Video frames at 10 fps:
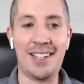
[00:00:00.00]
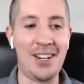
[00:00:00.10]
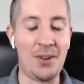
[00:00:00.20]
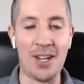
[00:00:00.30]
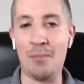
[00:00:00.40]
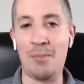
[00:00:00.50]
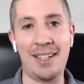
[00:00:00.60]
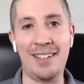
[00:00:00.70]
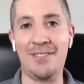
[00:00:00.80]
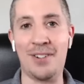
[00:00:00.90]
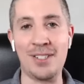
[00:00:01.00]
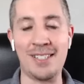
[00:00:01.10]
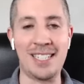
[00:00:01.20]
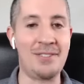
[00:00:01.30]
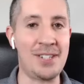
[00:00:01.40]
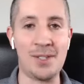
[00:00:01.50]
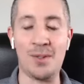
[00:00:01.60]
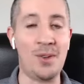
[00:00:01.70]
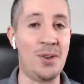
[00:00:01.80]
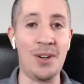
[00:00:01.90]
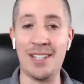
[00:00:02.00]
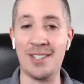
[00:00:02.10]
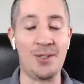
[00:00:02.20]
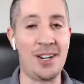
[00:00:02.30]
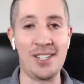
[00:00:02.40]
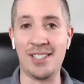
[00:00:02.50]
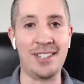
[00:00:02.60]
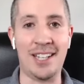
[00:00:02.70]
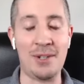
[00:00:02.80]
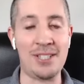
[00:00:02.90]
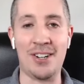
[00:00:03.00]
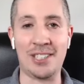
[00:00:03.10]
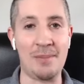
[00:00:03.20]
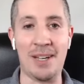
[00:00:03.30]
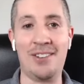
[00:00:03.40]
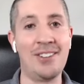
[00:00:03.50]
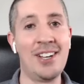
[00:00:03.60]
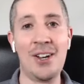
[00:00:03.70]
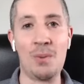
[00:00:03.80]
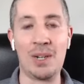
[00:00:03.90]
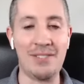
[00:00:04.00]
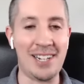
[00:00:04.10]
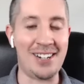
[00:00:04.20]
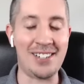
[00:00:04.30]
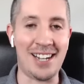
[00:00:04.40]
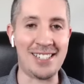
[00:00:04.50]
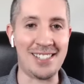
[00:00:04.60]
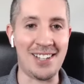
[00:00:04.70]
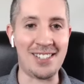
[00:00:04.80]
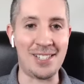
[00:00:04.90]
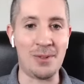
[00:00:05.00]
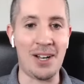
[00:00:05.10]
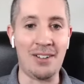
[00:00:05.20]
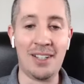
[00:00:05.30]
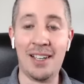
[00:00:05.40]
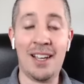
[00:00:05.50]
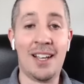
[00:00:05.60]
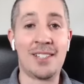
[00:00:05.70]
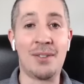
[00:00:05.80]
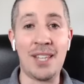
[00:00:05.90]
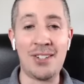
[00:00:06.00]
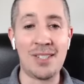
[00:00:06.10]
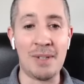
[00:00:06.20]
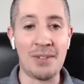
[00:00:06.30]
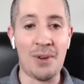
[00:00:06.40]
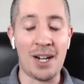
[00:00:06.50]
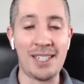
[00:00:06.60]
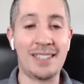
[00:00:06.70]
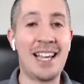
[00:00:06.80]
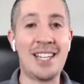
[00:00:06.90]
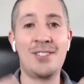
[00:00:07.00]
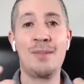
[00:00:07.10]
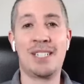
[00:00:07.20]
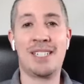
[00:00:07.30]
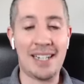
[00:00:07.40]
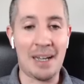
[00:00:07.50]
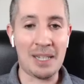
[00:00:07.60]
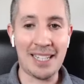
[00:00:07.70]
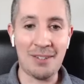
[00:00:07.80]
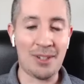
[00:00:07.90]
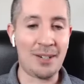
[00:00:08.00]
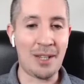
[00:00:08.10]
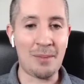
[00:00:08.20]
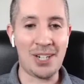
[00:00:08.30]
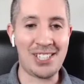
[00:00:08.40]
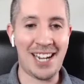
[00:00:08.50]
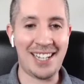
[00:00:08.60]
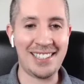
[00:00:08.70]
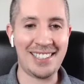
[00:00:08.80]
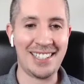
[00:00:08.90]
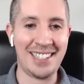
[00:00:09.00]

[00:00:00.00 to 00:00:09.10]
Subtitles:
Company versus individual or integration, like we talked about. We'd love to get your guys' thoughts as well. So thank you so much for watching. Thank you so much again, Amelie. Really, really appreciate it.